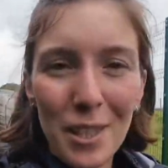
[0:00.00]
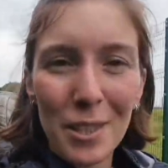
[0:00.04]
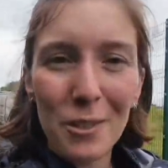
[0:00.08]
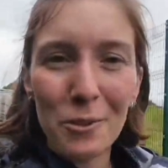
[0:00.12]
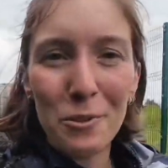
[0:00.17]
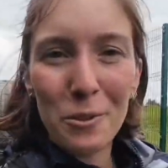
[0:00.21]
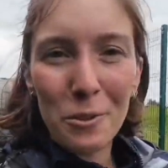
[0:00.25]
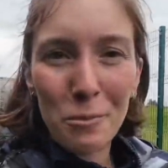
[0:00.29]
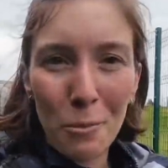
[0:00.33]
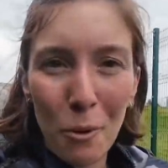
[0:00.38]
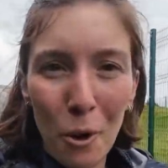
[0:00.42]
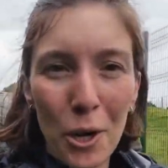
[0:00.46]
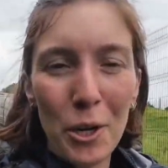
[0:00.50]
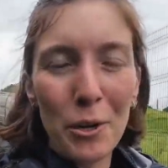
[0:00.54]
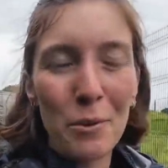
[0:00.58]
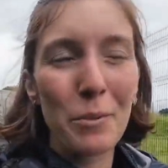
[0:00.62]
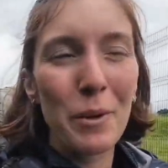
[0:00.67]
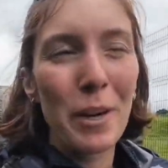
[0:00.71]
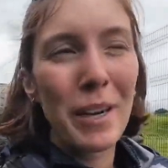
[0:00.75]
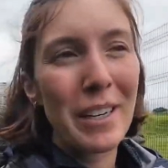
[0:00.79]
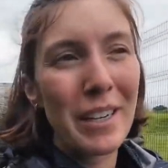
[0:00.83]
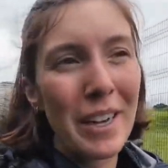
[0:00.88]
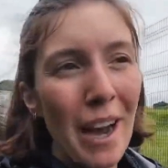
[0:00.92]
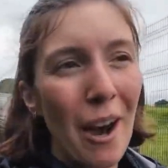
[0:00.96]
to the point
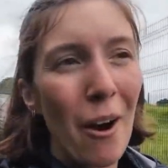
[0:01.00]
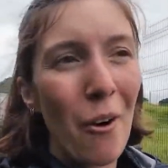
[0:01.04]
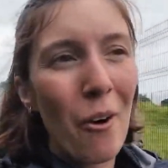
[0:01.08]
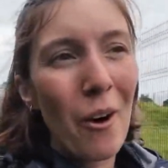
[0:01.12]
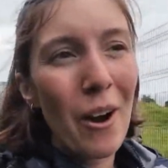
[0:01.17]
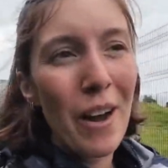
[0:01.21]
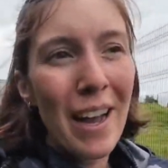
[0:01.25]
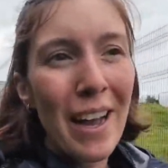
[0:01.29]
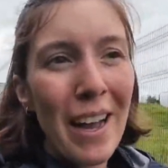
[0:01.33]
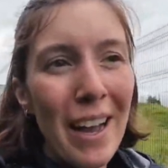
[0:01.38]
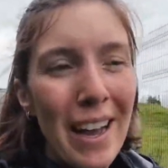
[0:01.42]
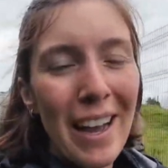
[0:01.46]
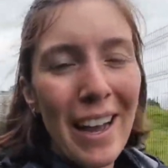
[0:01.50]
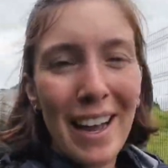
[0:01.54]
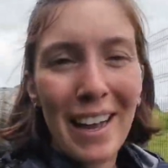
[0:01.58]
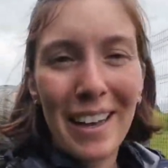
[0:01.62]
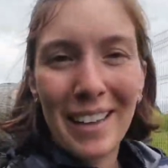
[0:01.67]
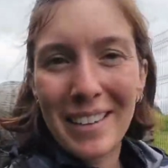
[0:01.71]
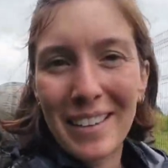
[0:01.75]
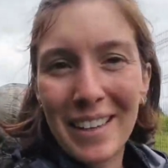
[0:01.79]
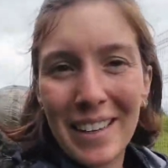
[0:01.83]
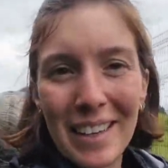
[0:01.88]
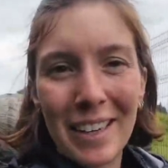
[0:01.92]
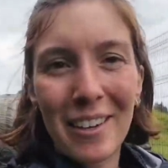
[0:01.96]
where now
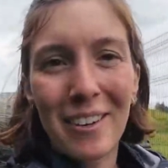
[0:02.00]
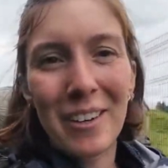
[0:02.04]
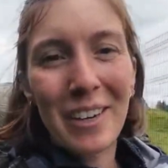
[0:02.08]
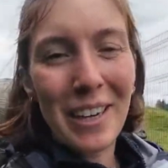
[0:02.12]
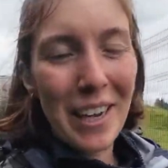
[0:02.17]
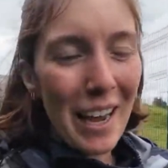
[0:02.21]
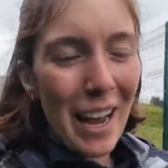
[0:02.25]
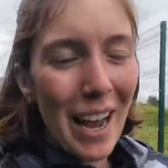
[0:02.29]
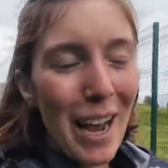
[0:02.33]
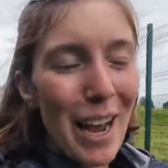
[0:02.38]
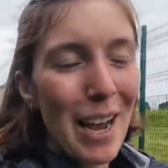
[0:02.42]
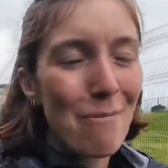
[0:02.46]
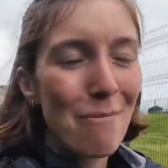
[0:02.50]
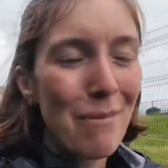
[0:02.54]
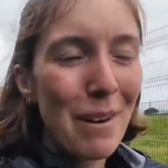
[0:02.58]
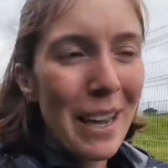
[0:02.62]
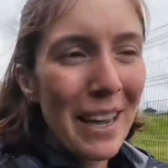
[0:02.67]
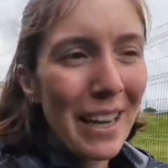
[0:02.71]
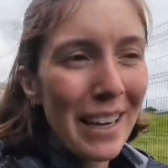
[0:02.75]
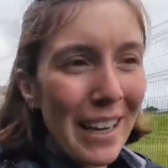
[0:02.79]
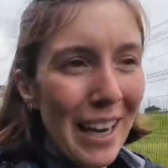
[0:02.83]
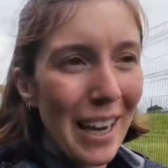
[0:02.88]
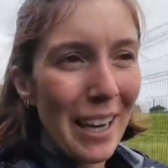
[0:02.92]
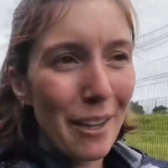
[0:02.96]
I think, okay, I'm
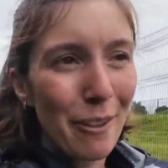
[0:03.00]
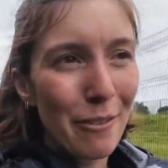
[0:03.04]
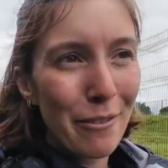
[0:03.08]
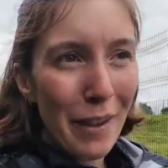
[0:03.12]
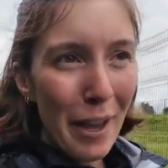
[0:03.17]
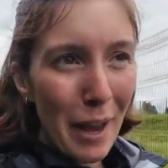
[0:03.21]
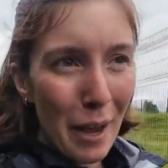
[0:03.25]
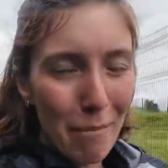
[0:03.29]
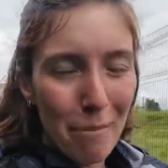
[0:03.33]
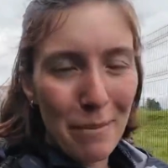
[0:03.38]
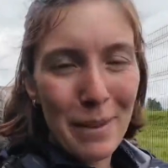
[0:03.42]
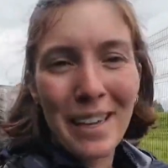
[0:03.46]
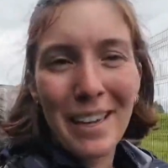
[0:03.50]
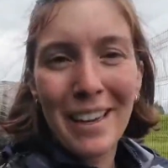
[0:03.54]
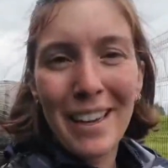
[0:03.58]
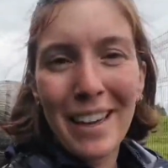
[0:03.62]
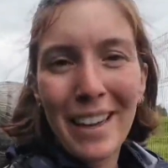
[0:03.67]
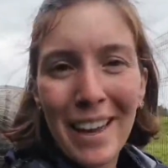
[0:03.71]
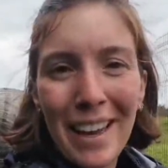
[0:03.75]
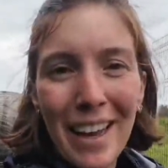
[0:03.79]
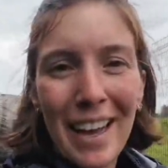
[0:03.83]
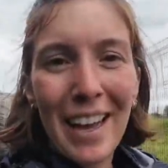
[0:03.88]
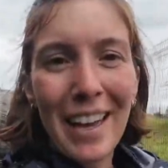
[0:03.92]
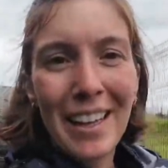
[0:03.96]
kind of happy
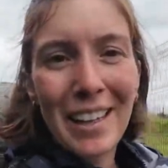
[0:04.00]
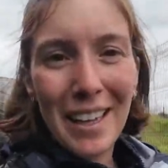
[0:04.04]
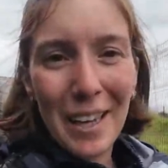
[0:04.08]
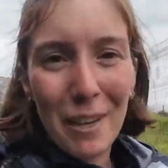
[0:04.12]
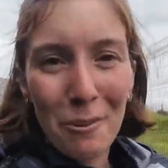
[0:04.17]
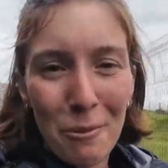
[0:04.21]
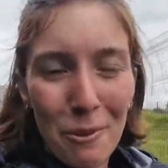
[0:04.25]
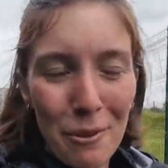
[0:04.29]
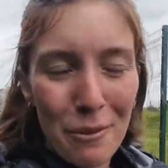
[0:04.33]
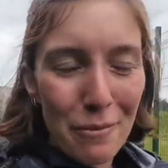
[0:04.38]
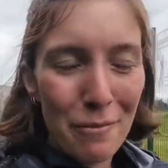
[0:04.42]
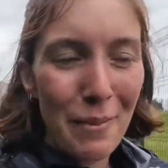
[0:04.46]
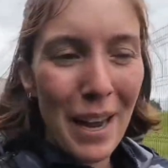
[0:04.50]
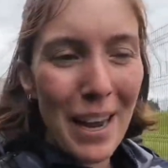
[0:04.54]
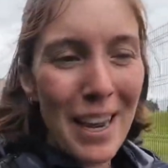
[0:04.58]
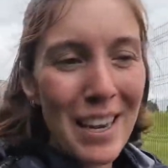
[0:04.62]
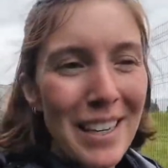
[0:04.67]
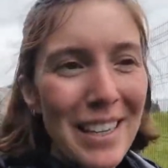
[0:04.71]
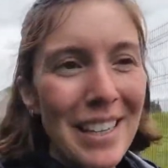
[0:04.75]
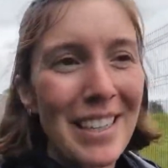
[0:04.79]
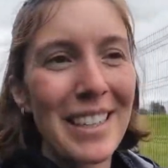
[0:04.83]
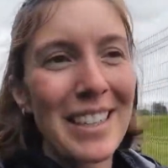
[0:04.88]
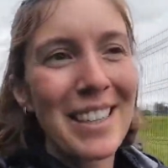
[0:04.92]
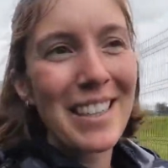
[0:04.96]
that we've
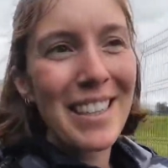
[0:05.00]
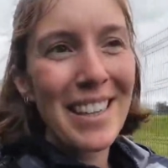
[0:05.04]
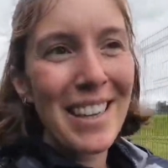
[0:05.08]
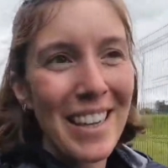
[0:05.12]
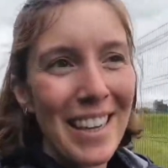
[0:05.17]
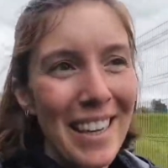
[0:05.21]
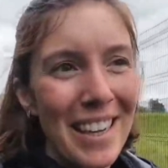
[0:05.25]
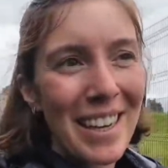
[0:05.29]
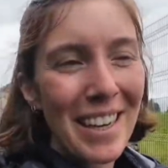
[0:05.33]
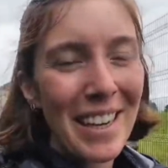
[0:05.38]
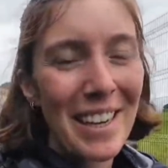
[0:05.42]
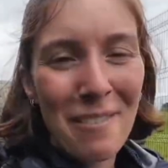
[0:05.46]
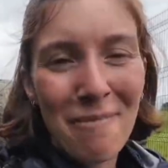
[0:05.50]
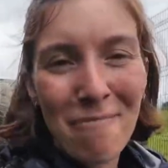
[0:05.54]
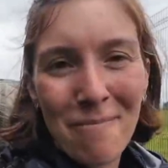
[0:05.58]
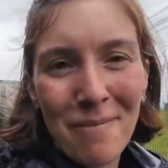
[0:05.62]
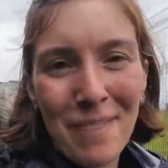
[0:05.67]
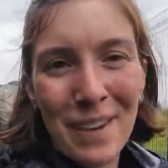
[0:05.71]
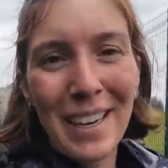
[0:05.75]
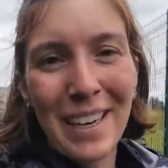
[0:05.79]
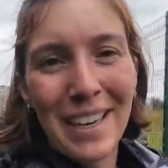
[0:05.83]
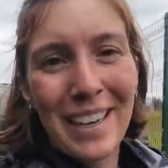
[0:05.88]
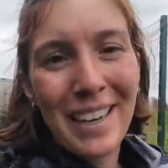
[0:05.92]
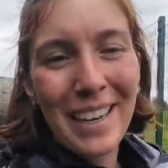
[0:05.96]
made it,
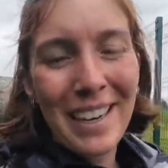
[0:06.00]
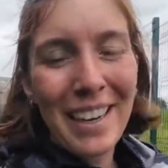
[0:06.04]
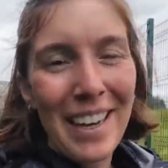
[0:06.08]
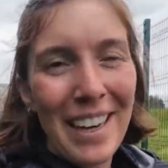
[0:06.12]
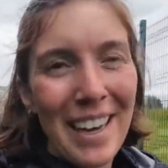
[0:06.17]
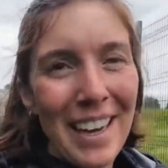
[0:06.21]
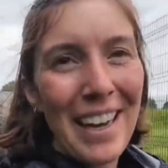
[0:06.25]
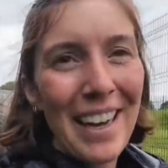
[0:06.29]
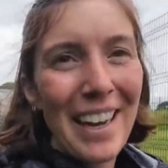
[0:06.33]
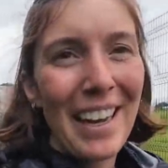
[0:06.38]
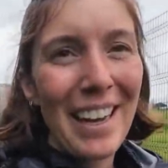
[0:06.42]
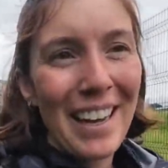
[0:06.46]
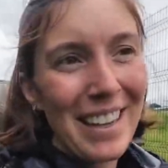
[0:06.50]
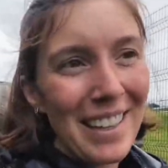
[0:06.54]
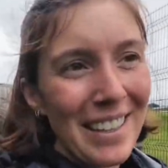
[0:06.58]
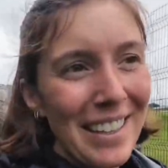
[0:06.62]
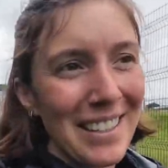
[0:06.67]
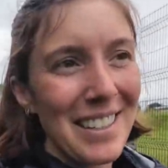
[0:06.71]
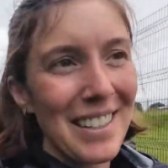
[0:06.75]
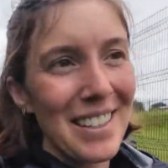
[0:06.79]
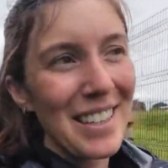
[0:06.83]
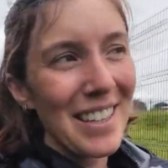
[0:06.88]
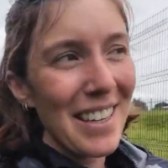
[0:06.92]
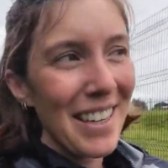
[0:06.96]

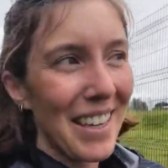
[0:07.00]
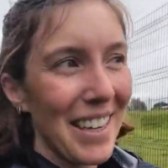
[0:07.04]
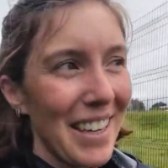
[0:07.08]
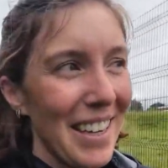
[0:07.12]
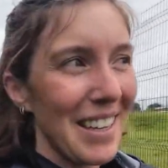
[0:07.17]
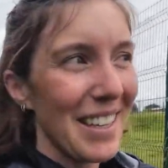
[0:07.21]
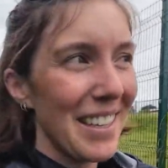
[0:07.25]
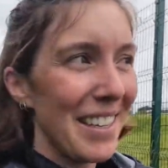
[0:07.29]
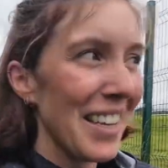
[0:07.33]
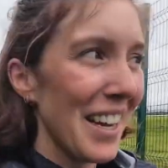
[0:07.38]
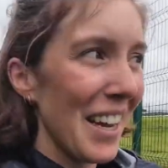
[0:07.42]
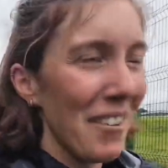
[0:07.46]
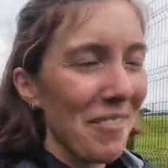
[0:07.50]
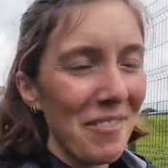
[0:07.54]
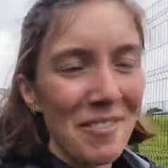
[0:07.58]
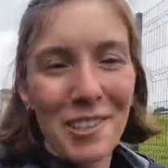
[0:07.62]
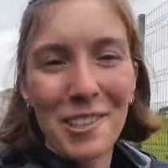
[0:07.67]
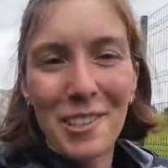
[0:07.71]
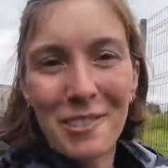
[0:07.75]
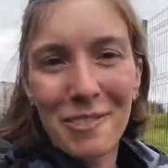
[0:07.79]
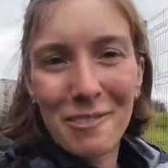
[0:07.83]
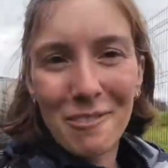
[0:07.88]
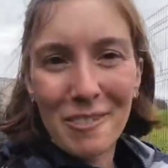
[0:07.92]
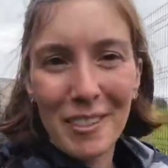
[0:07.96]
and yeah,
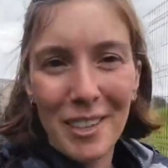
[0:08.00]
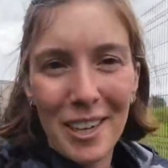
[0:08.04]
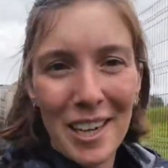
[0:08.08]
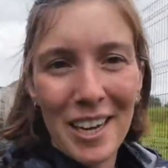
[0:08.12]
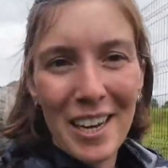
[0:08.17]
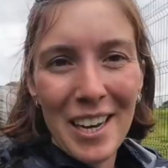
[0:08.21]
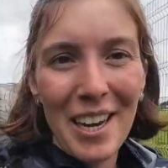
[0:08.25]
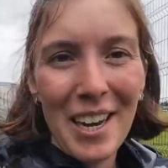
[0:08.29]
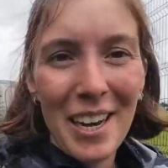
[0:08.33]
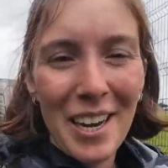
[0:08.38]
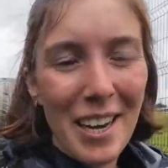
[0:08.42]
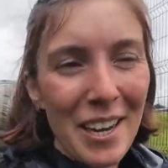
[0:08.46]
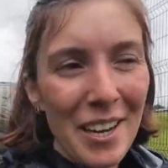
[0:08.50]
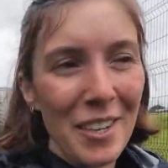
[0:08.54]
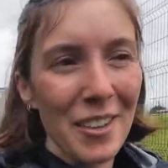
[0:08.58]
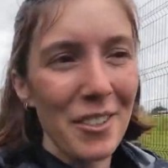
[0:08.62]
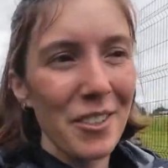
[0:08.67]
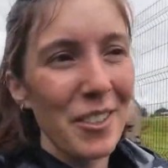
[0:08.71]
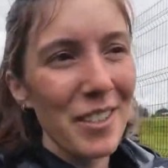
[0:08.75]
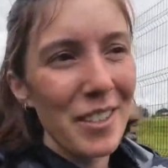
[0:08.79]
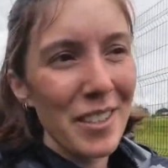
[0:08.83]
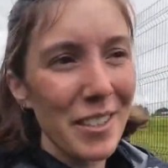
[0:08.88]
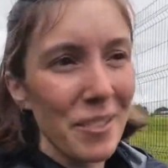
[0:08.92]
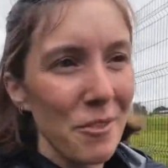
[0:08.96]
to
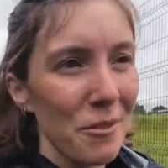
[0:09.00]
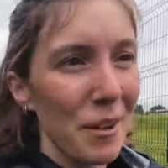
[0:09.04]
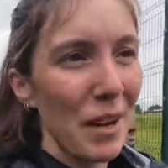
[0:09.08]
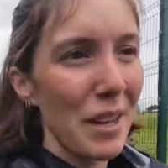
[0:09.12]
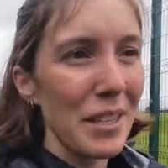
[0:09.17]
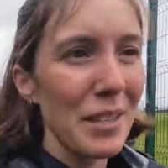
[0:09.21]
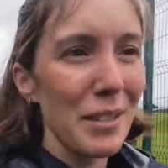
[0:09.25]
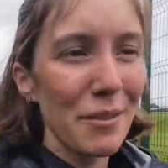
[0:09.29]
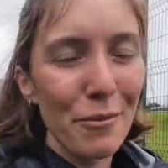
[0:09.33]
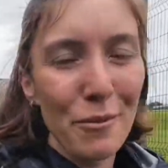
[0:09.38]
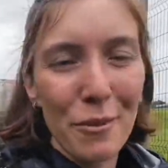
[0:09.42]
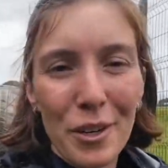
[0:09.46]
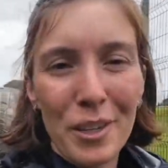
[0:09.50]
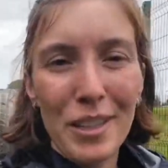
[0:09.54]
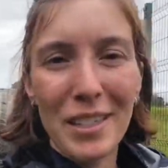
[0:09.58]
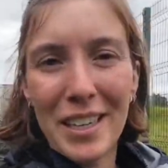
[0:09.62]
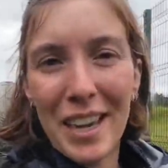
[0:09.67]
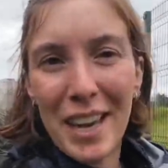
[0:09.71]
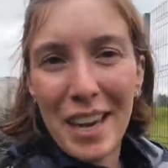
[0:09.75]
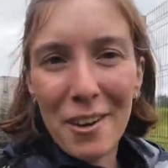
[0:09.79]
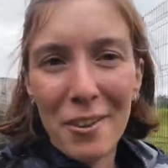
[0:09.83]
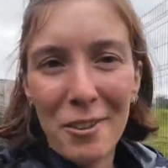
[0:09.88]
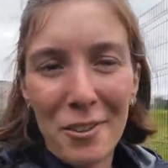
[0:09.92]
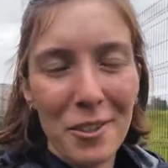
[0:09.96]
just rest for a
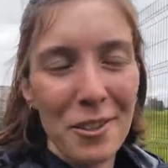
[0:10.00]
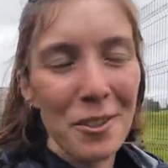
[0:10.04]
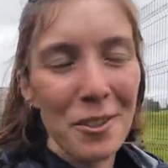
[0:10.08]
day or